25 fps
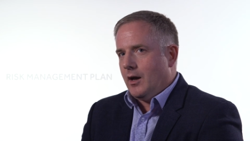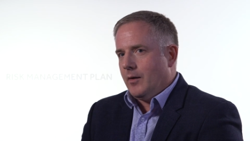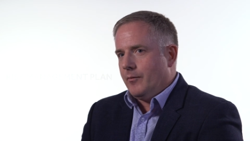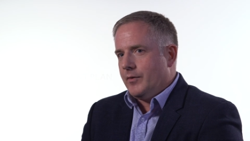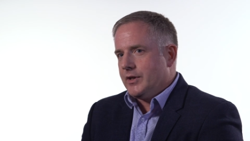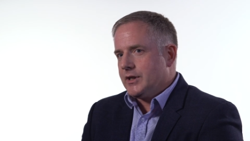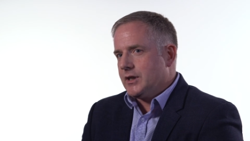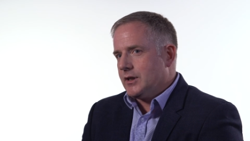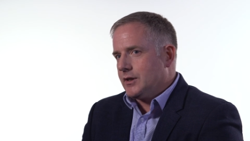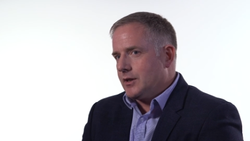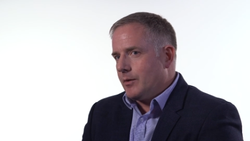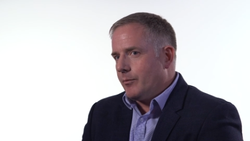
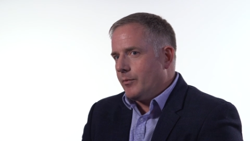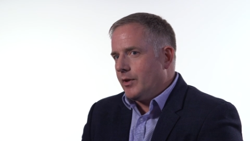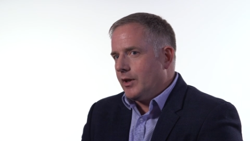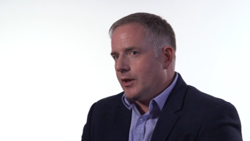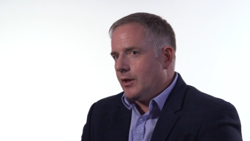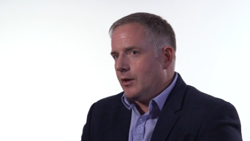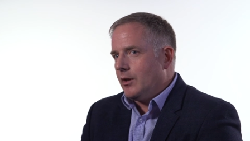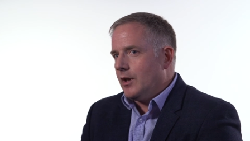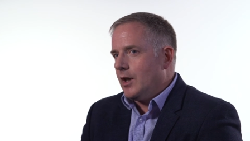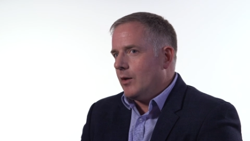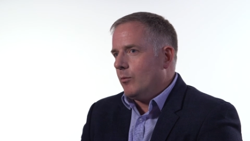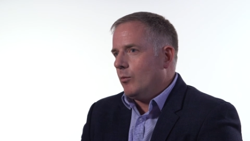This is something
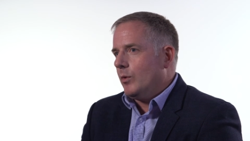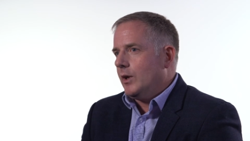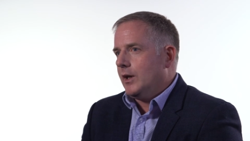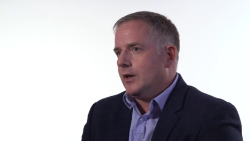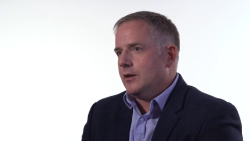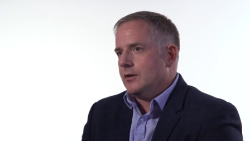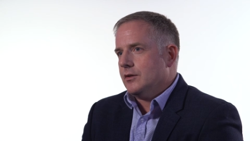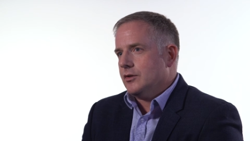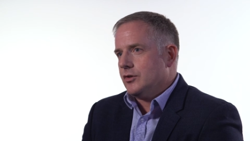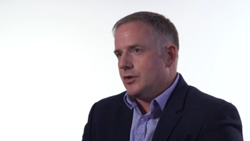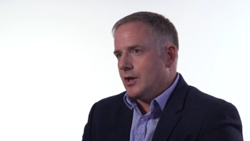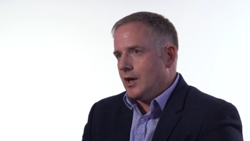that then we
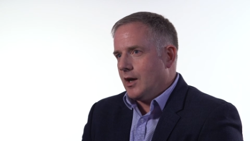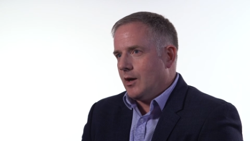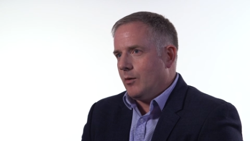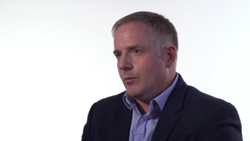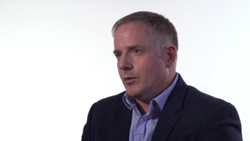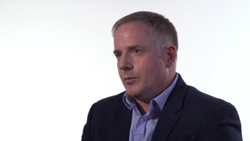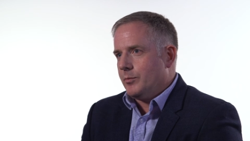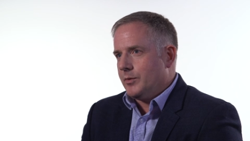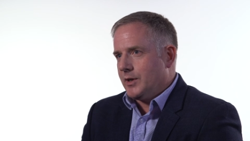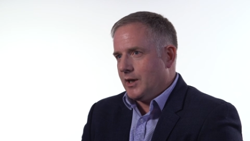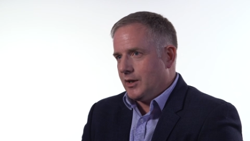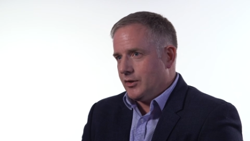can share
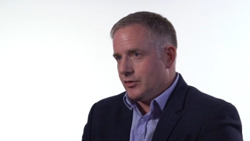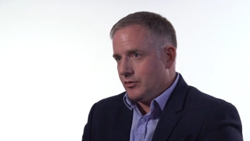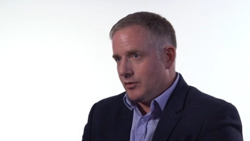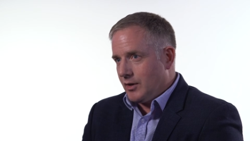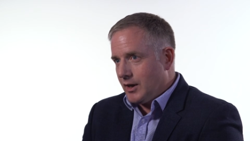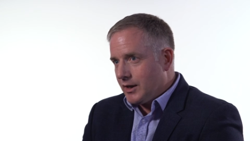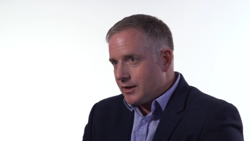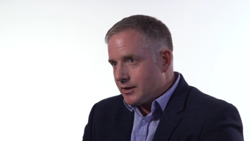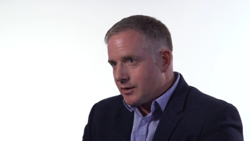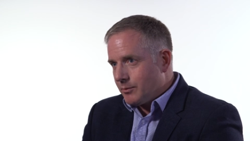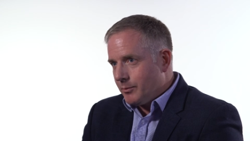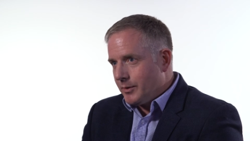with potential
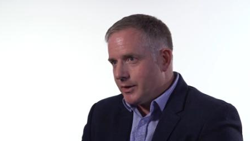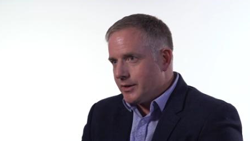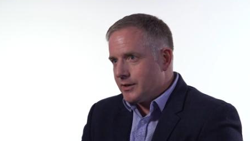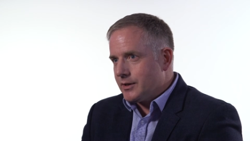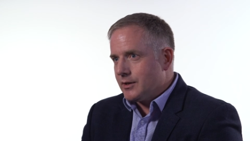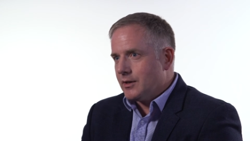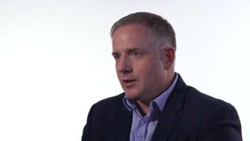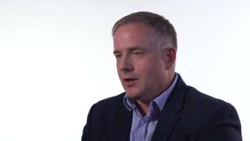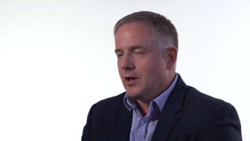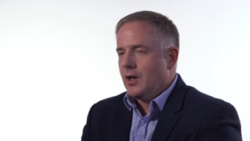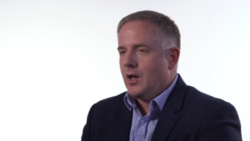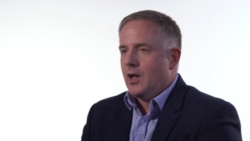
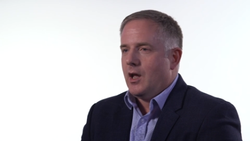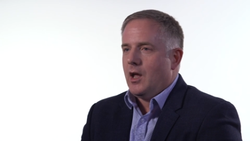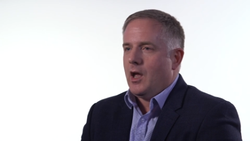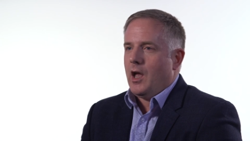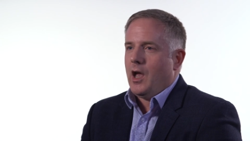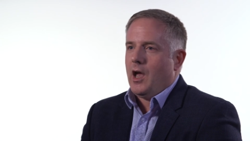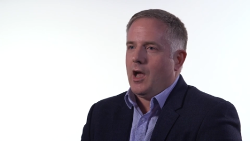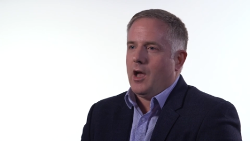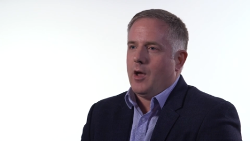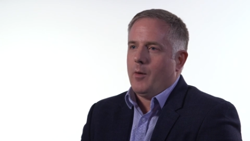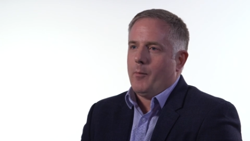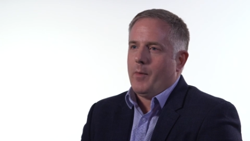customers
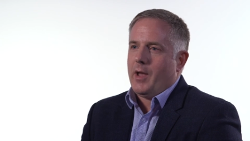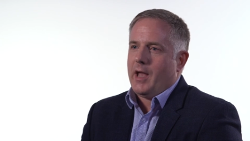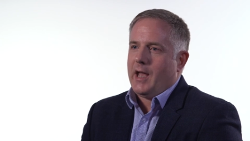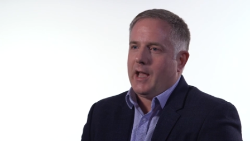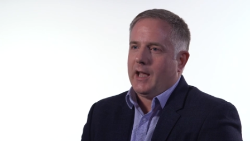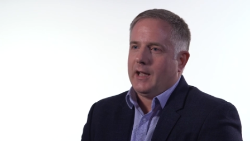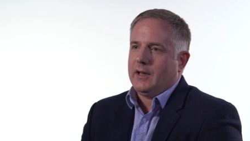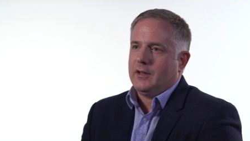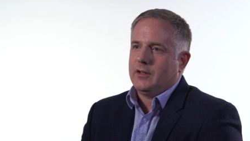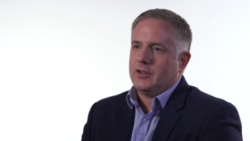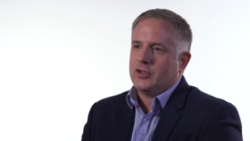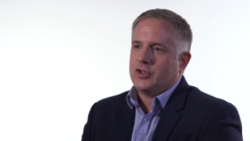
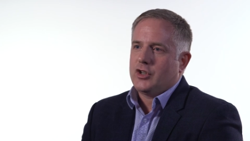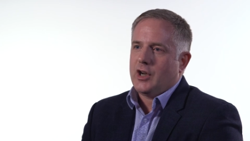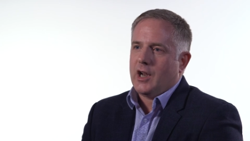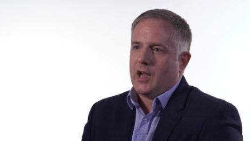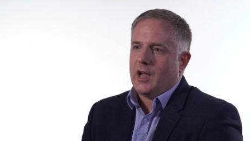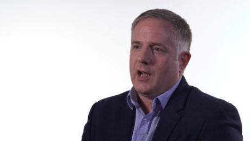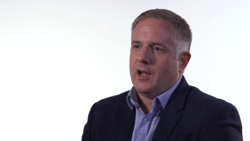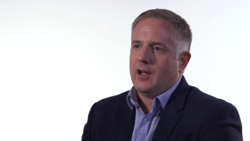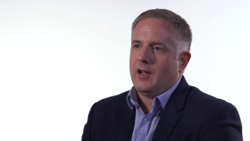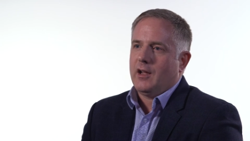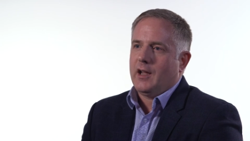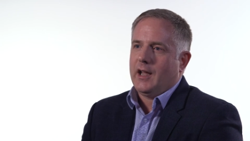and
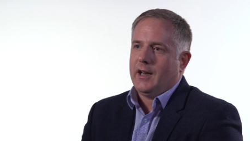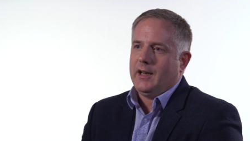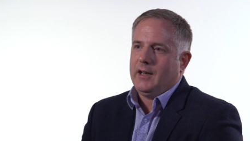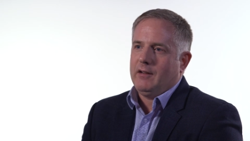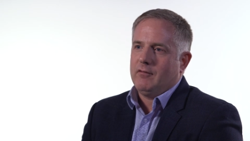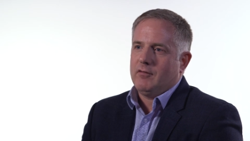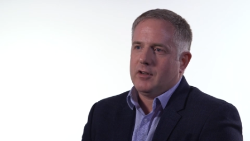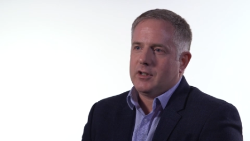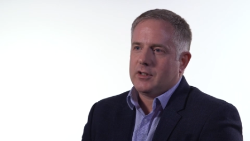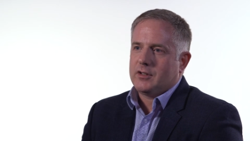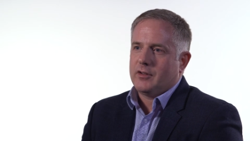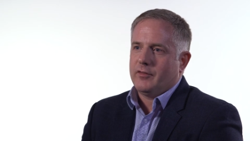share any
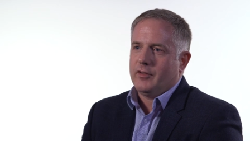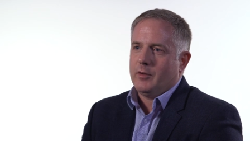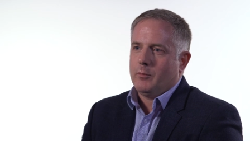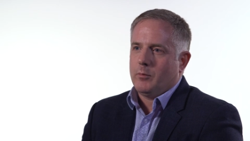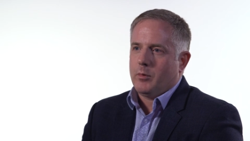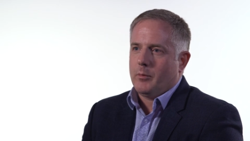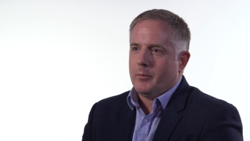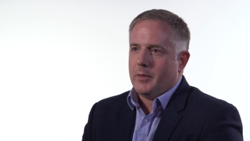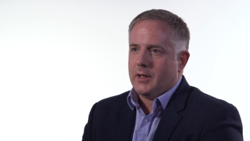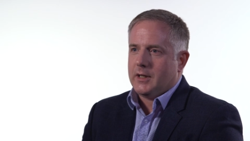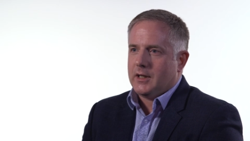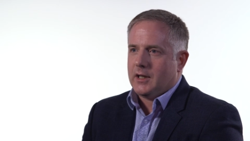risk of
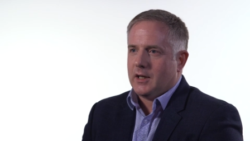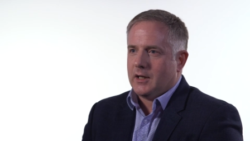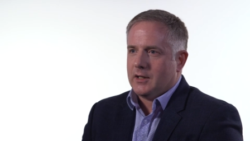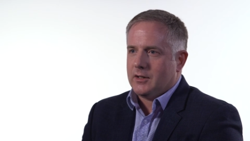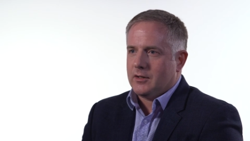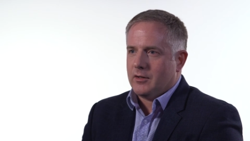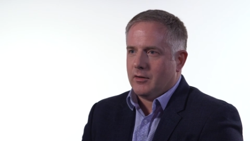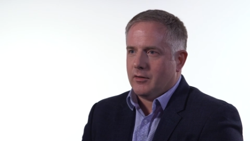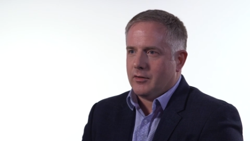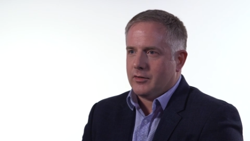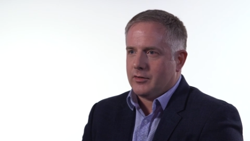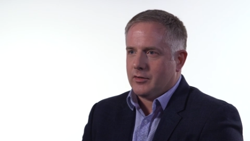
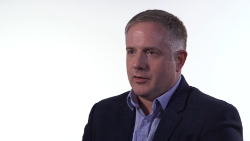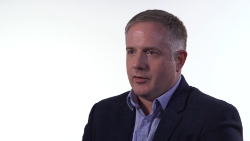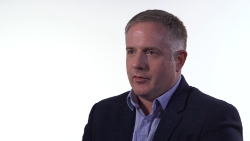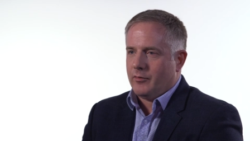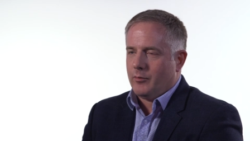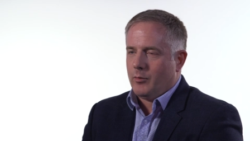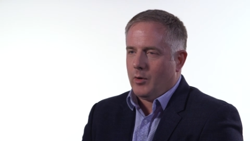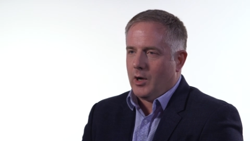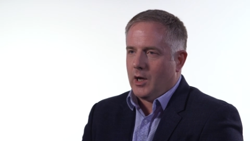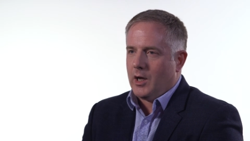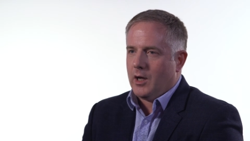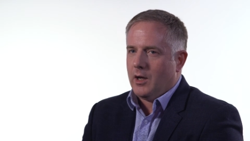implementation of the
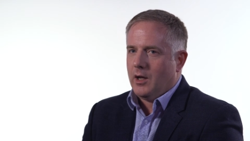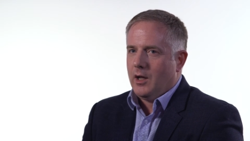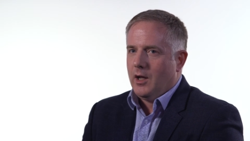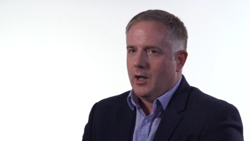software.